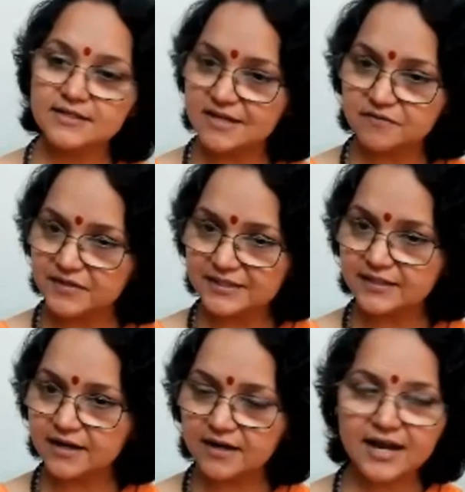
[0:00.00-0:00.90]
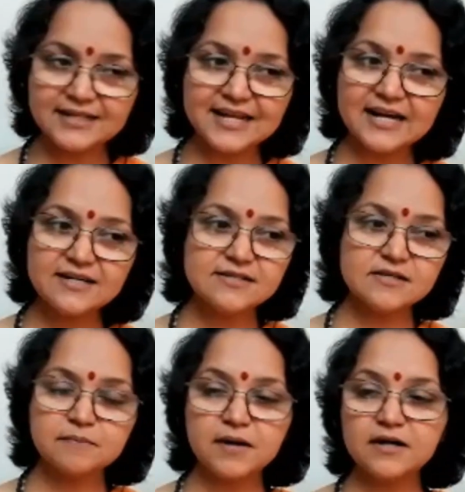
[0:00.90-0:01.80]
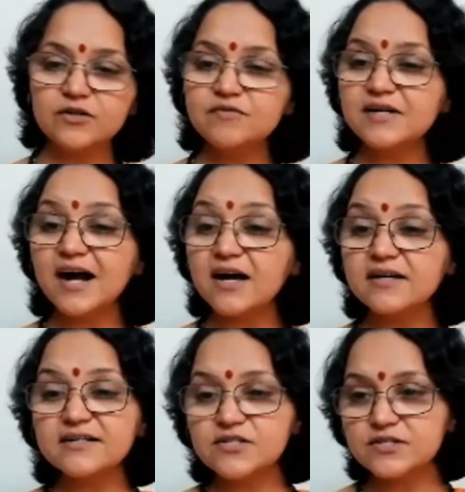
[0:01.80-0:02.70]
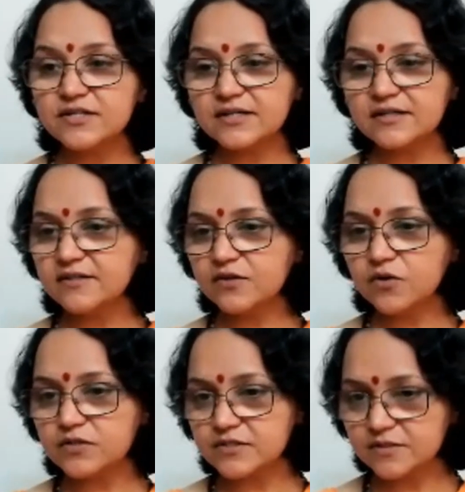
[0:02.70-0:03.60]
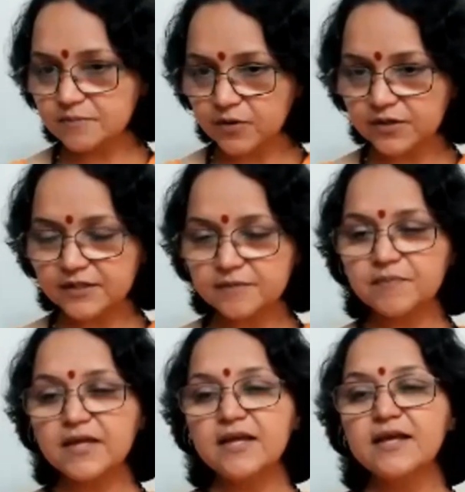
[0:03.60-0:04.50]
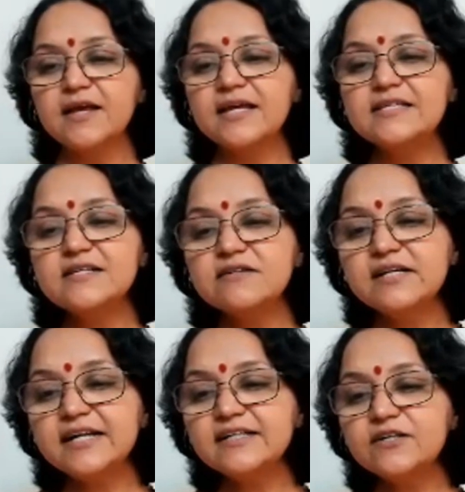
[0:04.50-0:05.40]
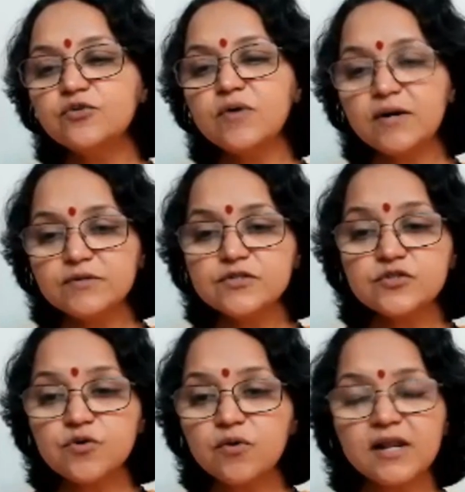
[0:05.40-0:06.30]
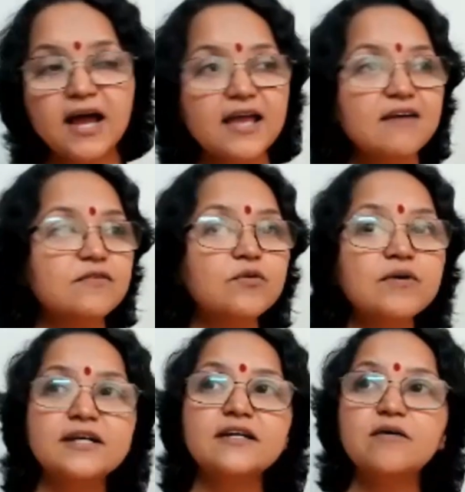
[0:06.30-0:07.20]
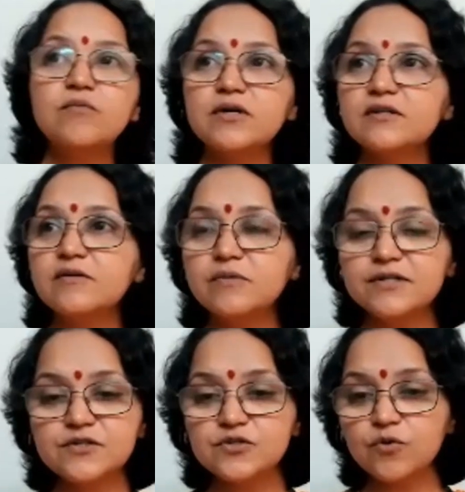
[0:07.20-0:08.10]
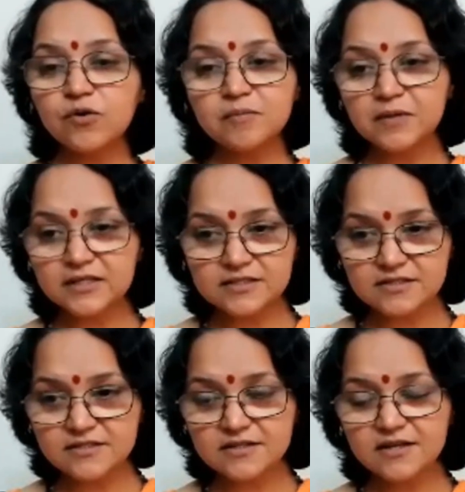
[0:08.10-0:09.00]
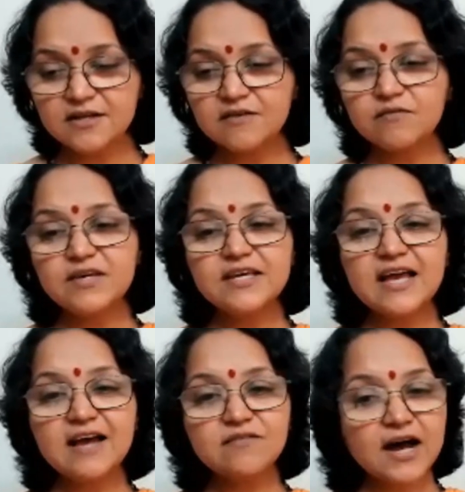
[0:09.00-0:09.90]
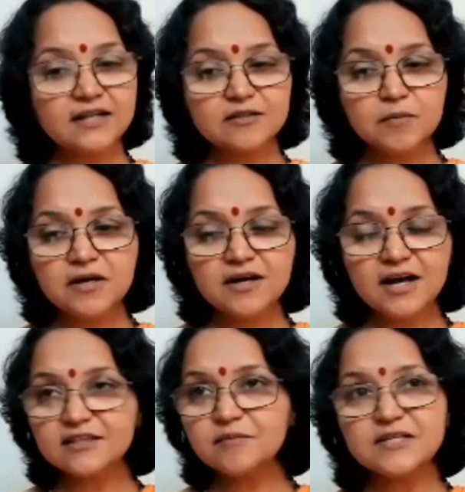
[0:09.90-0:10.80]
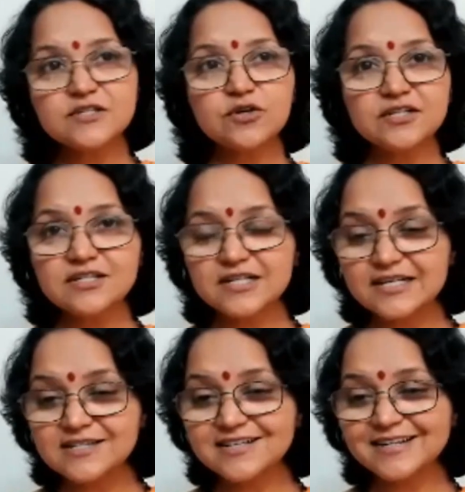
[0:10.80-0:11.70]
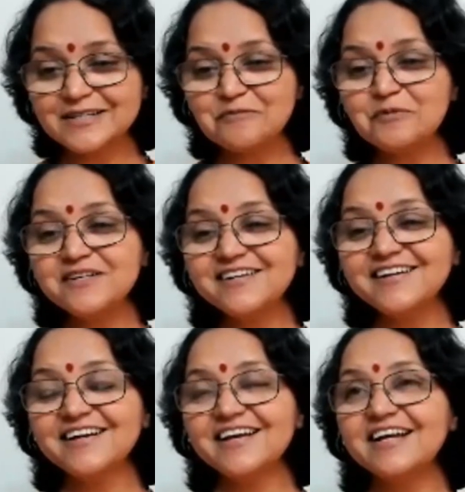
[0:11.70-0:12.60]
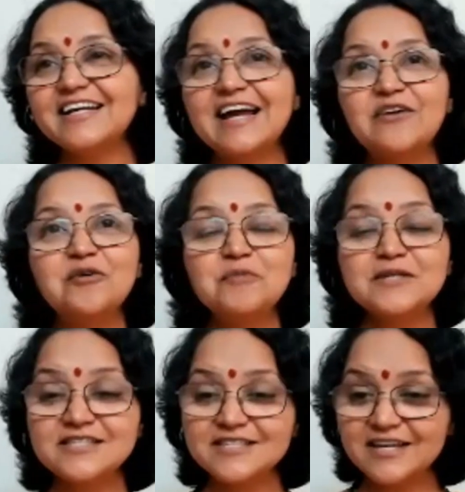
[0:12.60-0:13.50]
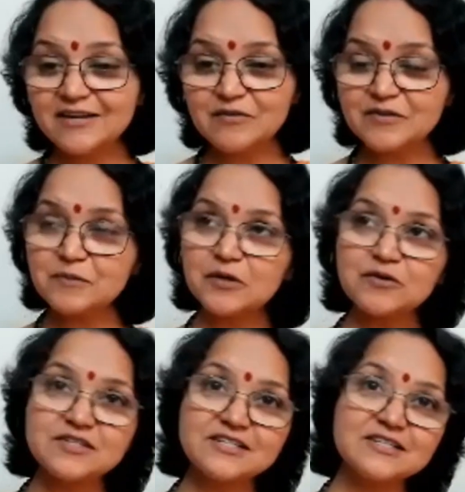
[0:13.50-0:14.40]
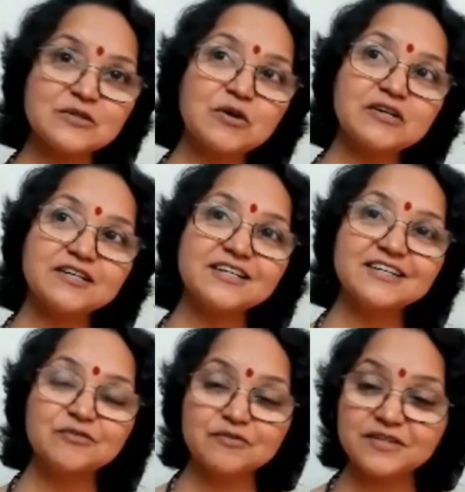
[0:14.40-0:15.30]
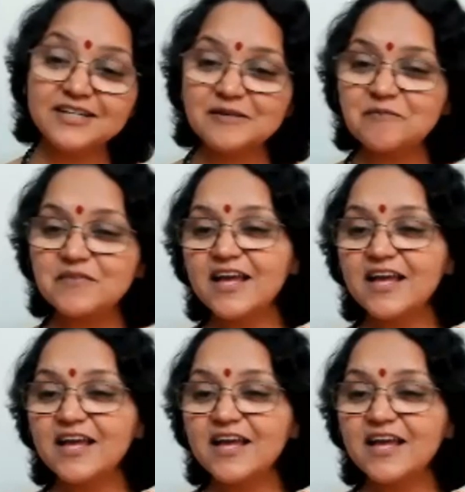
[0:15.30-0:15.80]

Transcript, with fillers: is avidya, and that is a part of karana sharira, the causal body. Is it related to our soul? I have no idea what the word soul means. We have Atma. Atma is not a translatable. It cannot be saved because it is already free.